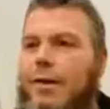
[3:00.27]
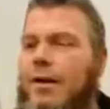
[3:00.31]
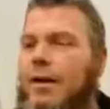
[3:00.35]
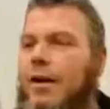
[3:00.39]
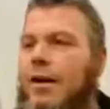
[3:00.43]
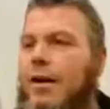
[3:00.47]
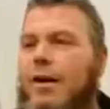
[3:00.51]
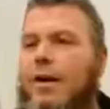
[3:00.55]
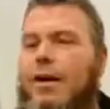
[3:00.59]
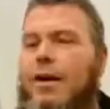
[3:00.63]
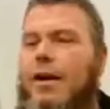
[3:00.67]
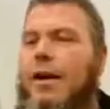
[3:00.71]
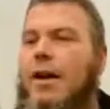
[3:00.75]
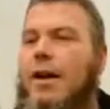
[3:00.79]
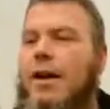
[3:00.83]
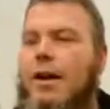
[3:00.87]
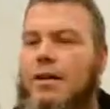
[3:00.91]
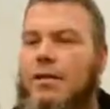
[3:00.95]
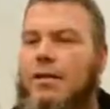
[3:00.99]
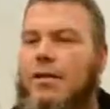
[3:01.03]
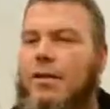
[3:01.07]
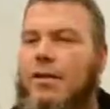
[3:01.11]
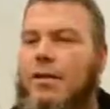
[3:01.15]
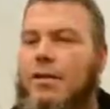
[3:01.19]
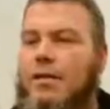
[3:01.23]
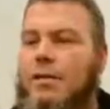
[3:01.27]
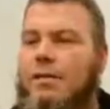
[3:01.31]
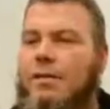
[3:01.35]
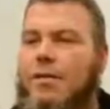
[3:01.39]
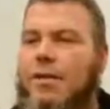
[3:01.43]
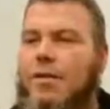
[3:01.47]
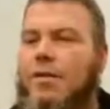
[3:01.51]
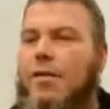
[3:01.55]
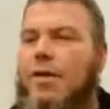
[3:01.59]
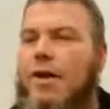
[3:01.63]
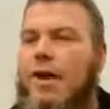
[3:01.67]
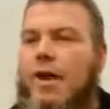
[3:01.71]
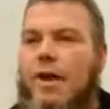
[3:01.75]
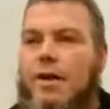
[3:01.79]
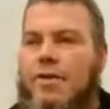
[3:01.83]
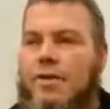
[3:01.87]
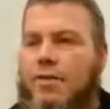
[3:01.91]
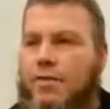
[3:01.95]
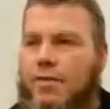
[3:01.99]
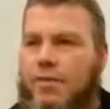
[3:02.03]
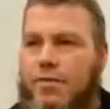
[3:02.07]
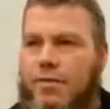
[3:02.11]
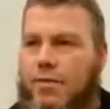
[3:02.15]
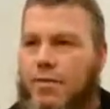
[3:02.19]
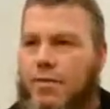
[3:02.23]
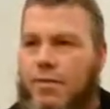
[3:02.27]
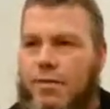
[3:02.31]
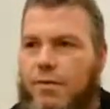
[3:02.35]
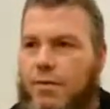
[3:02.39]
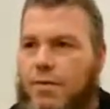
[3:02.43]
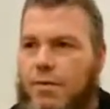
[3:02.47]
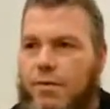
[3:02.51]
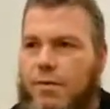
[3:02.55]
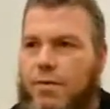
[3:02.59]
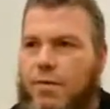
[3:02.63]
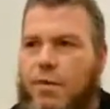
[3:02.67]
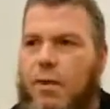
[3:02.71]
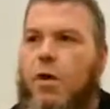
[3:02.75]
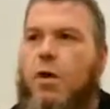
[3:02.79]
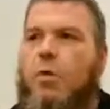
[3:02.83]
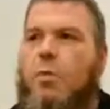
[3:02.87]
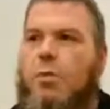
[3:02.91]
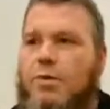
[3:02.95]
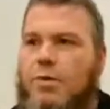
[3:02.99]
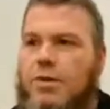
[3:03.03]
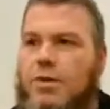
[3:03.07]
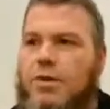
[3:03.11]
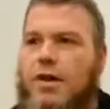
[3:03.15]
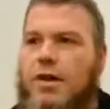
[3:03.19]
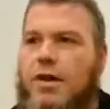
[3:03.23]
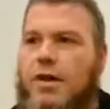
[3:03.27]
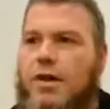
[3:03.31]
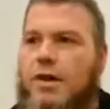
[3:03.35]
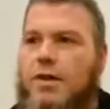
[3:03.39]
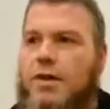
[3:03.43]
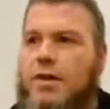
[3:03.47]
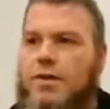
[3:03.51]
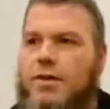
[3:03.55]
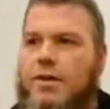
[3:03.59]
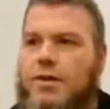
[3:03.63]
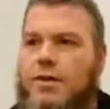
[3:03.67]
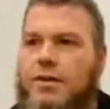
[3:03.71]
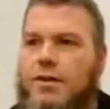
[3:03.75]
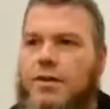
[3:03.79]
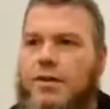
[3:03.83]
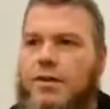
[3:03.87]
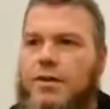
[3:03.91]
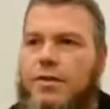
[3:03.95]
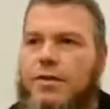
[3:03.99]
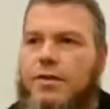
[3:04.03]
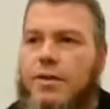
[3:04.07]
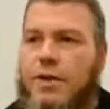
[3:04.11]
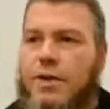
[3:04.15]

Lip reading: Then I got angry, very angry for almost 9 years,